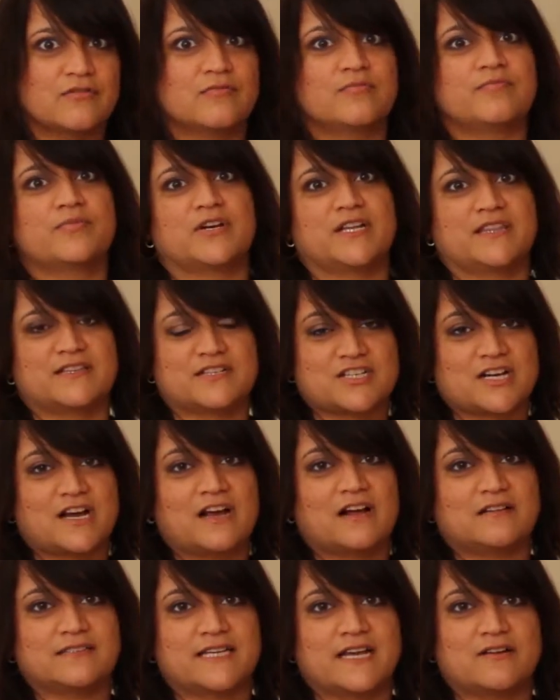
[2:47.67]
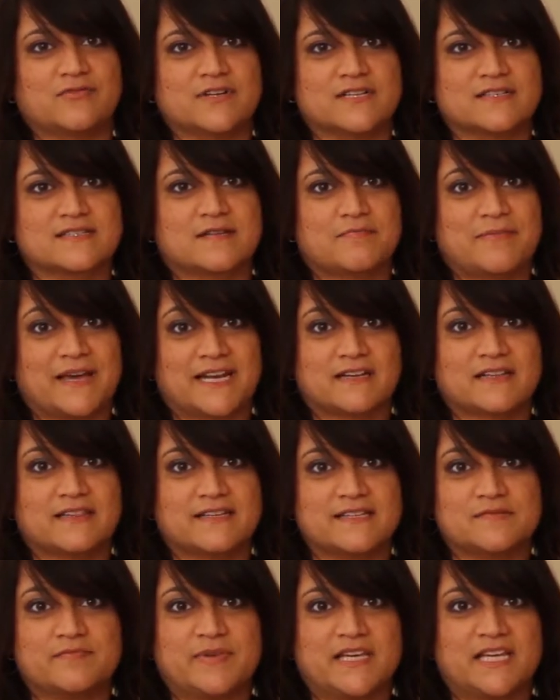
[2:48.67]
putting the child at risk, medically
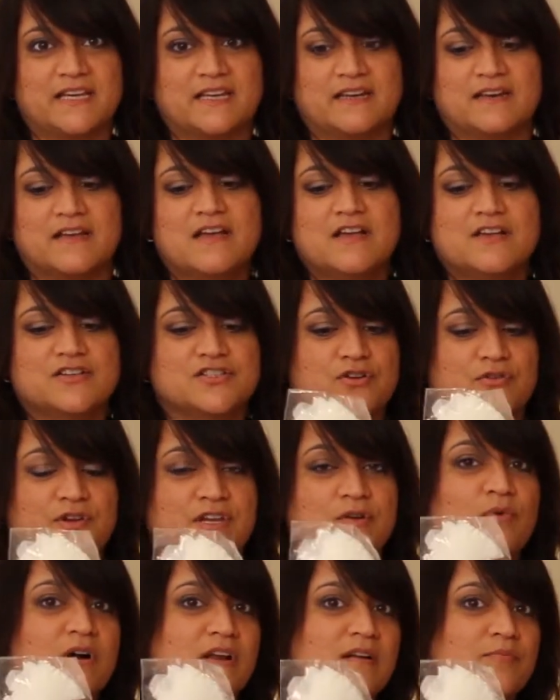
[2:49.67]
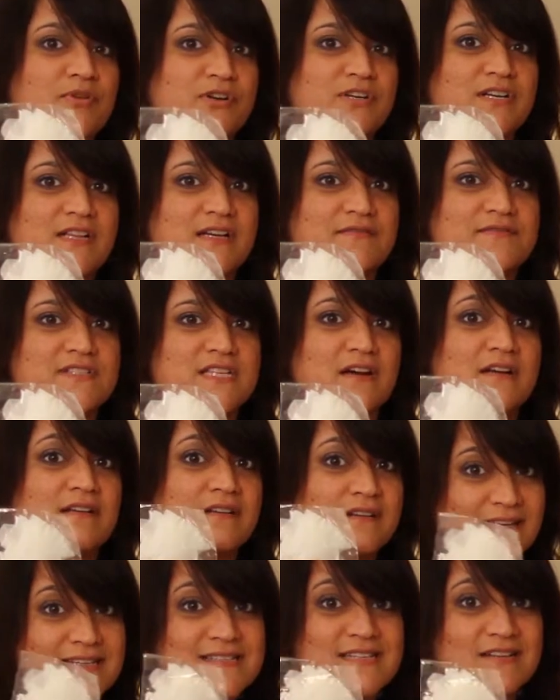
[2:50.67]
speaking. So you want to put gloves
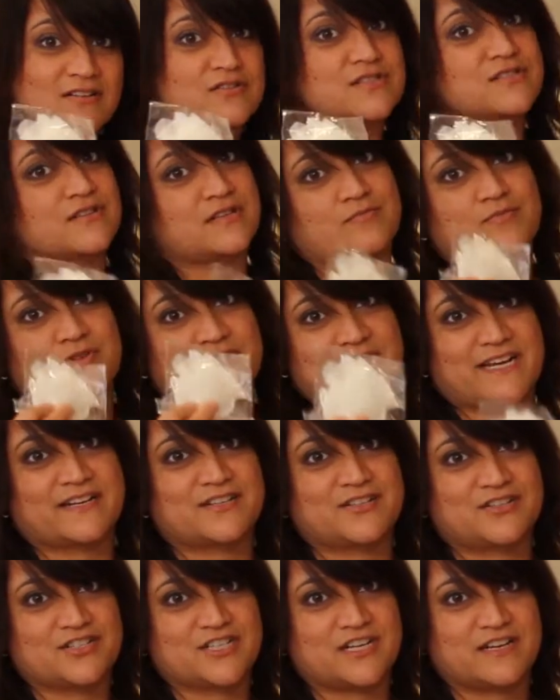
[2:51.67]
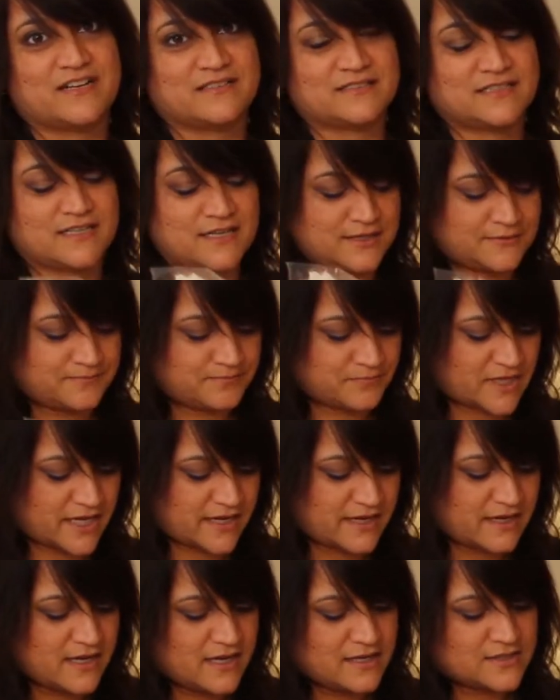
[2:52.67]
on because it also can protect your child.
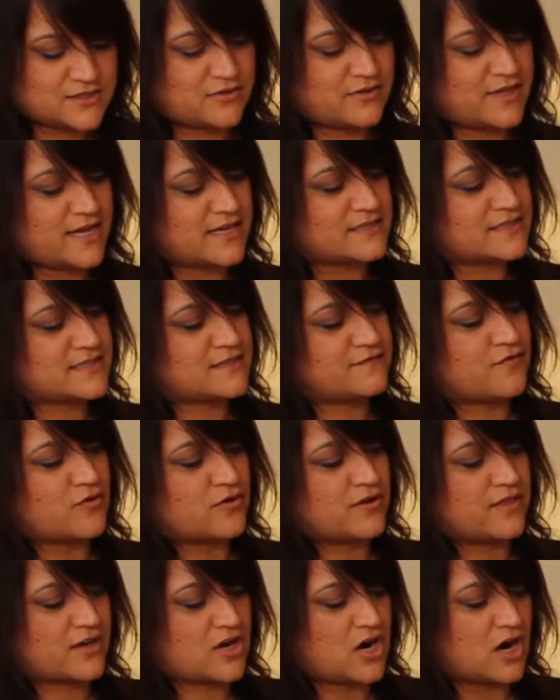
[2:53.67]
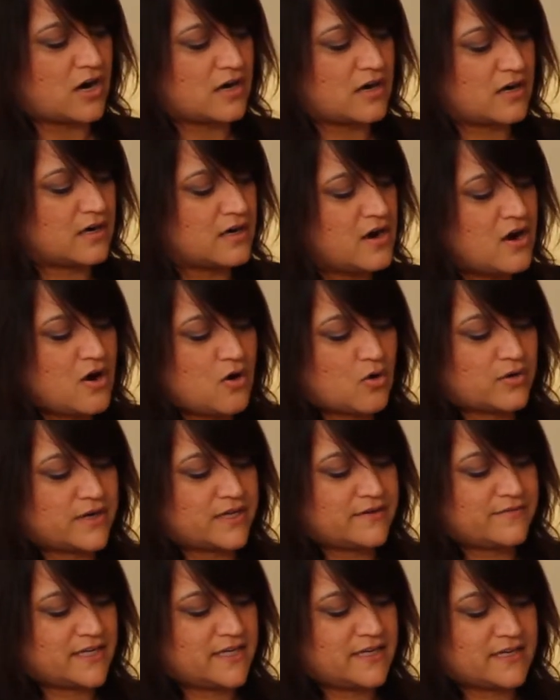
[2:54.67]
Okay, so that's for the car or
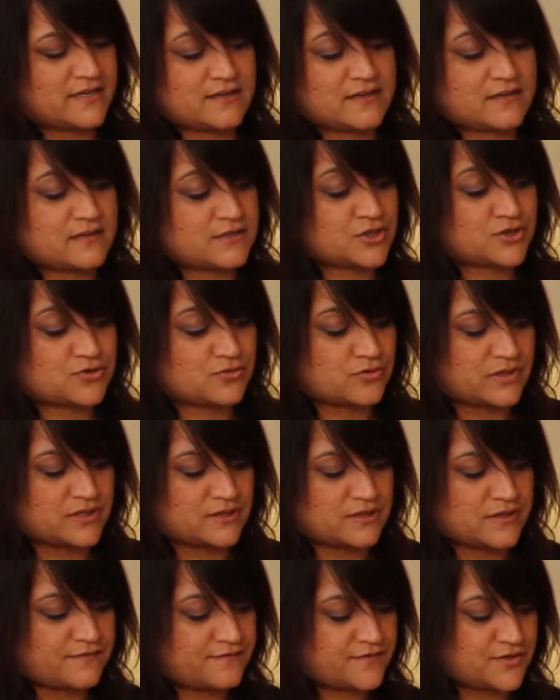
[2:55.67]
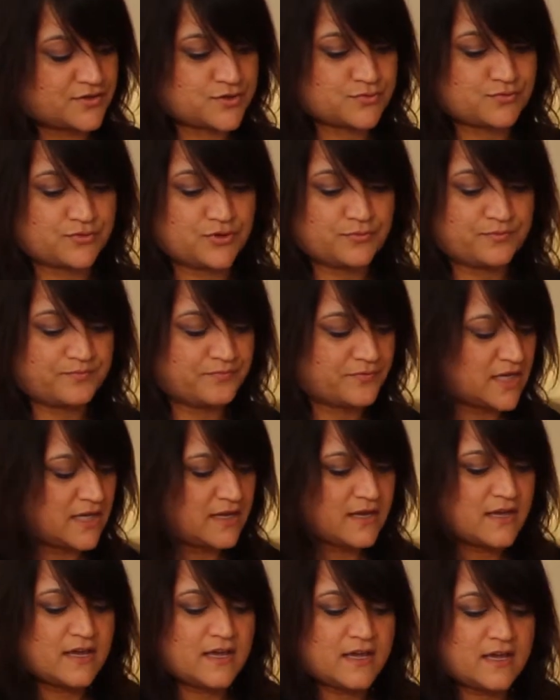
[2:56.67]
even in a stroller if there's room.
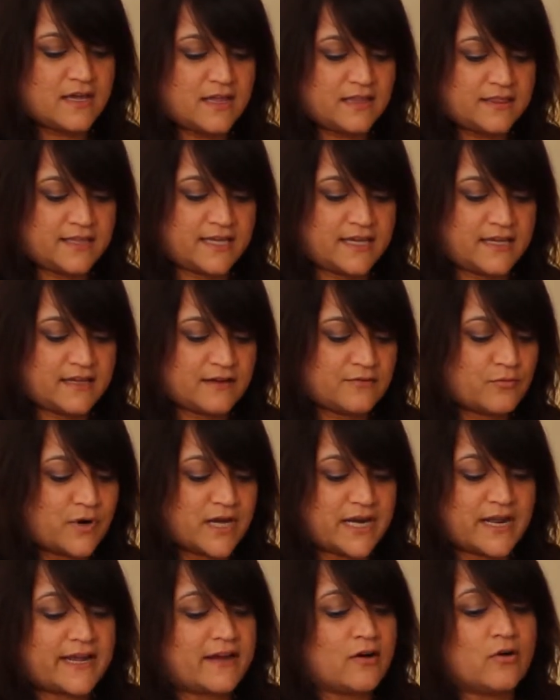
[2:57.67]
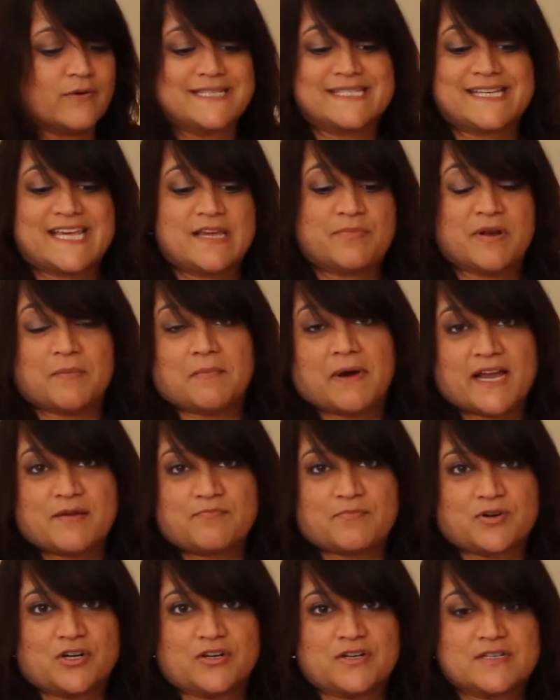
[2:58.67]
The one I always keep in my
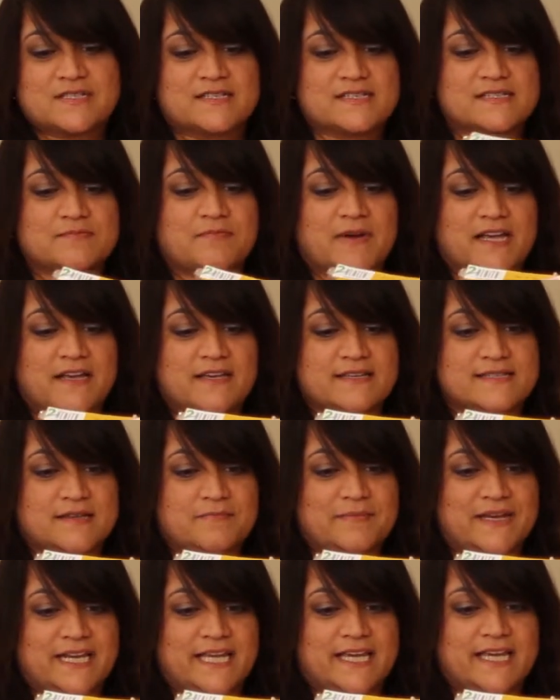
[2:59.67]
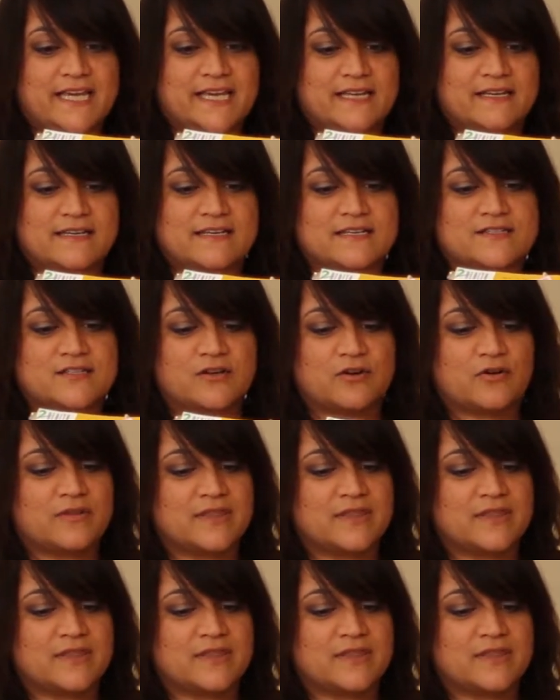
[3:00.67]
purse is a mini kit. So